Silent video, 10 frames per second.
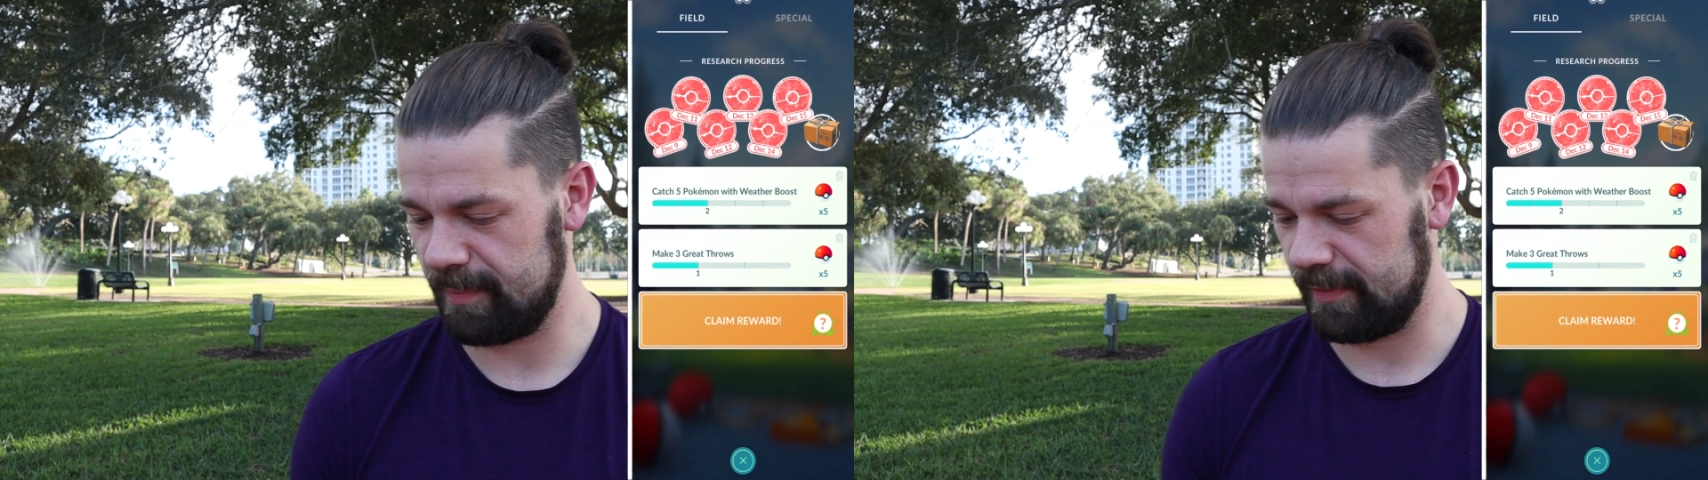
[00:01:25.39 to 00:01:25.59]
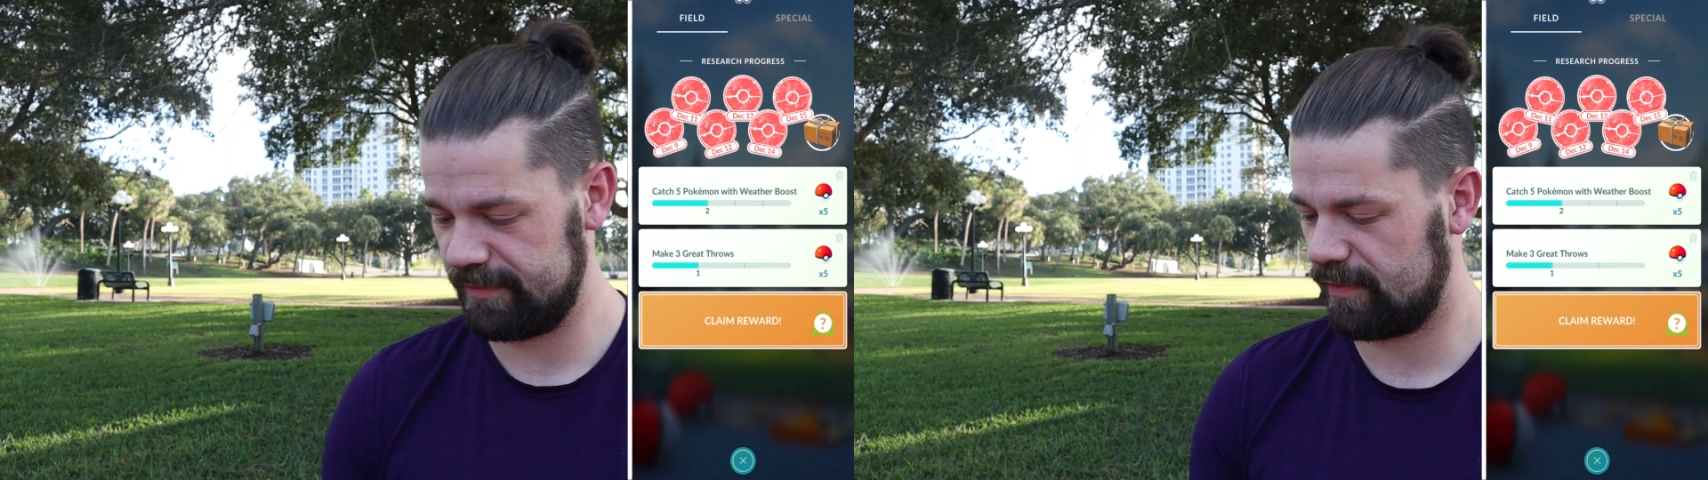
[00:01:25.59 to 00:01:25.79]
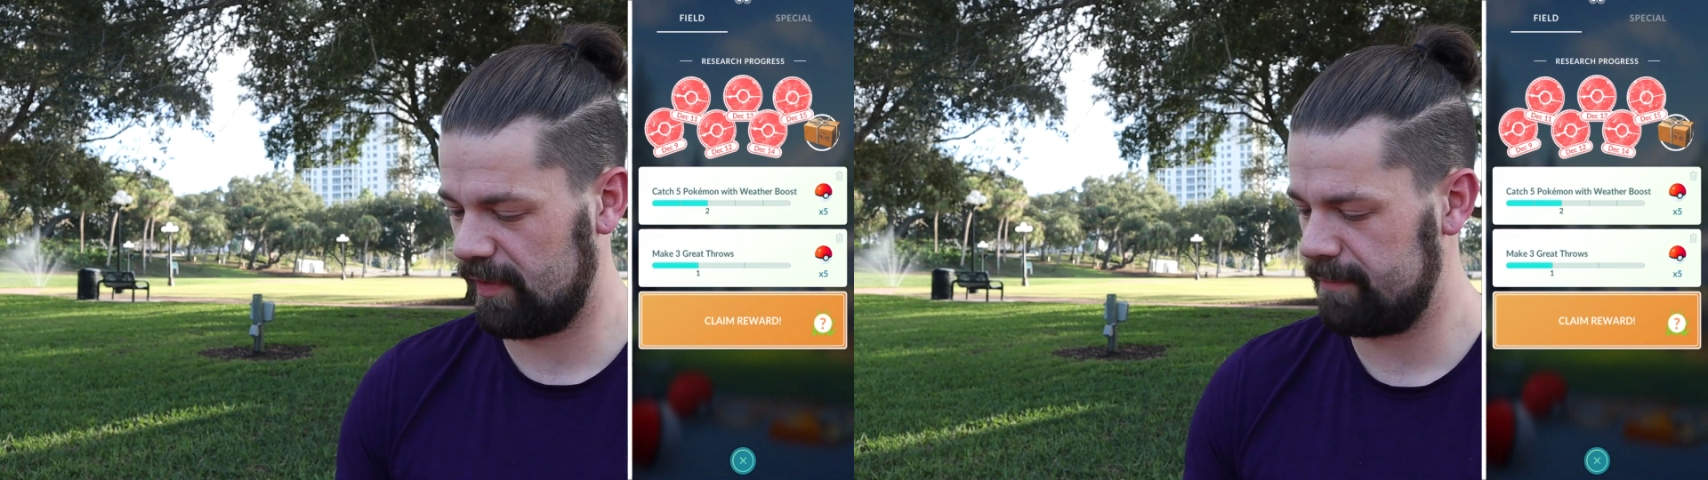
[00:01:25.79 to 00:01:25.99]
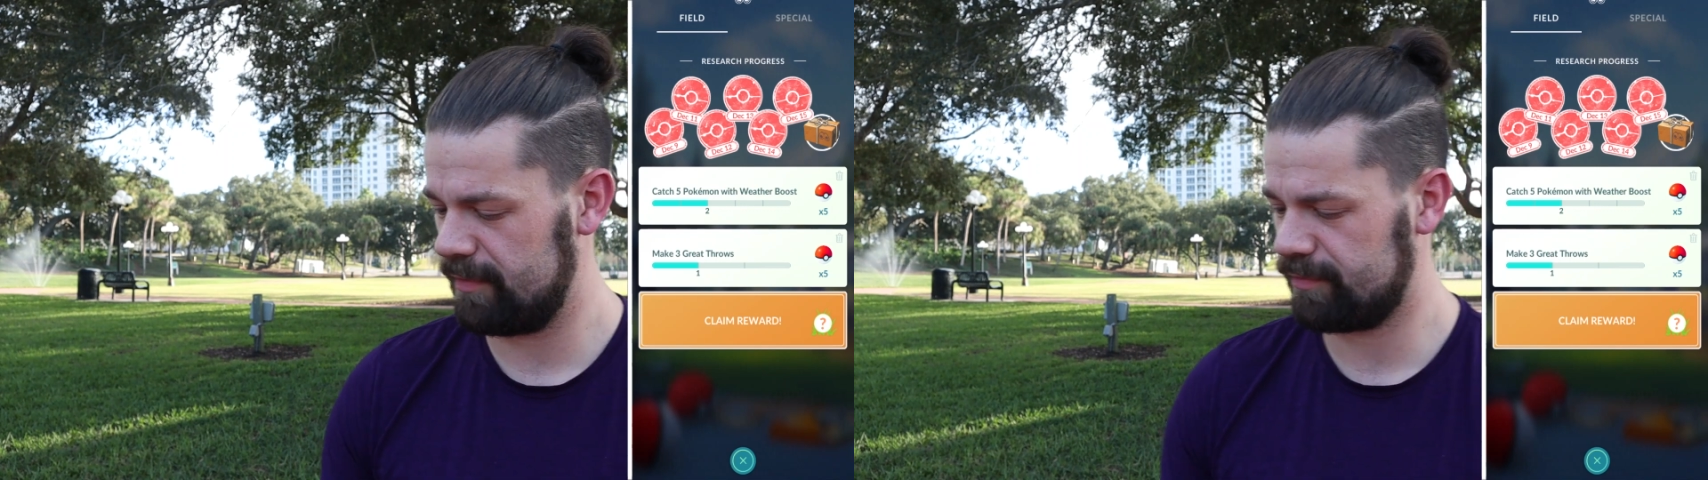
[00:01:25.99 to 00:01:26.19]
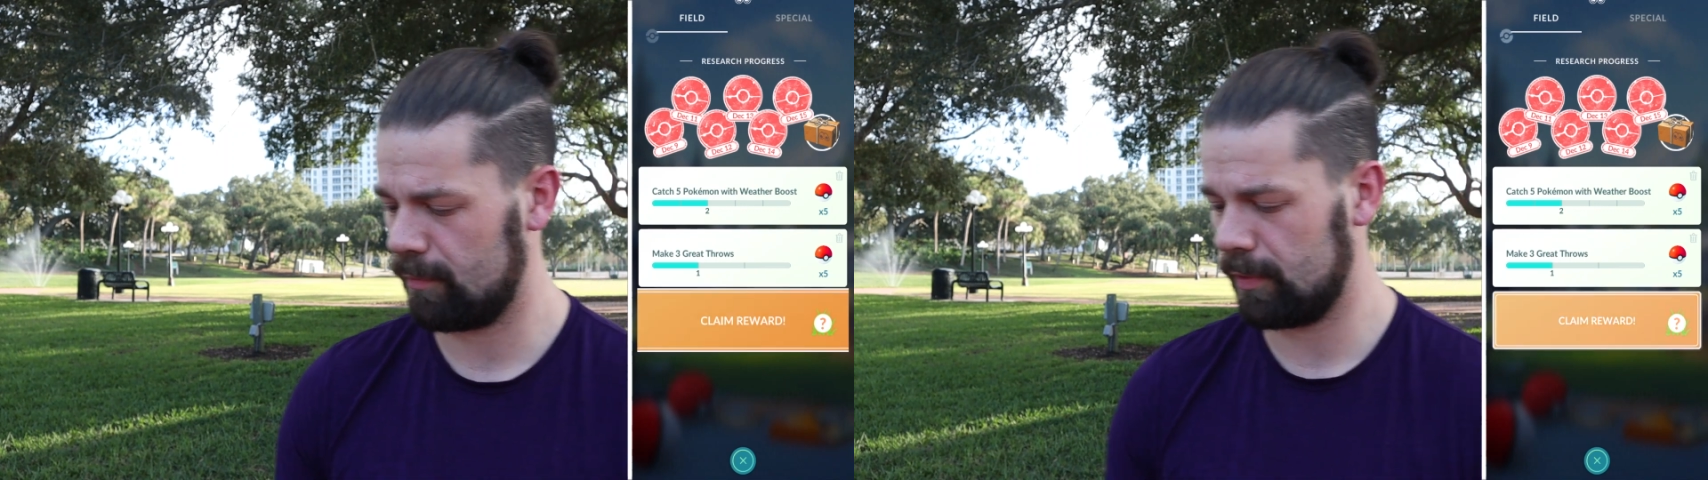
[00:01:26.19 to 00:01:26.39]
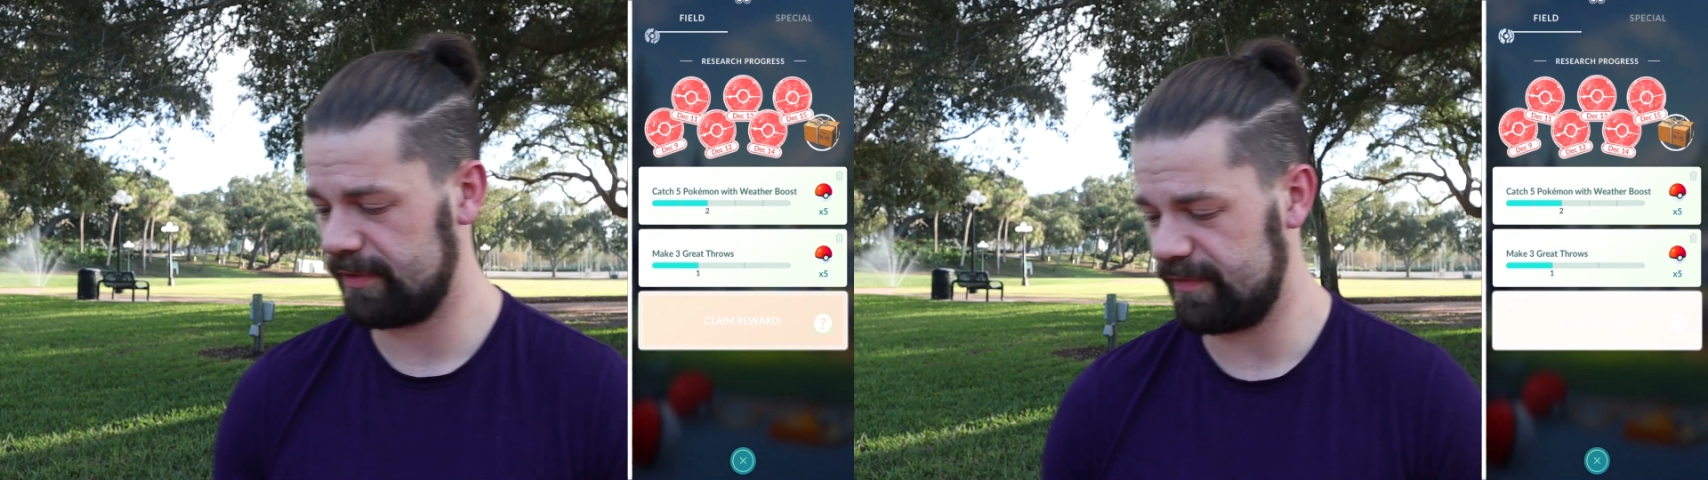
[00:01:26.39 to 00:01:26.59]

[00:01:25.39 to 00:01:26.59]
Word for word: But let's claim this reward,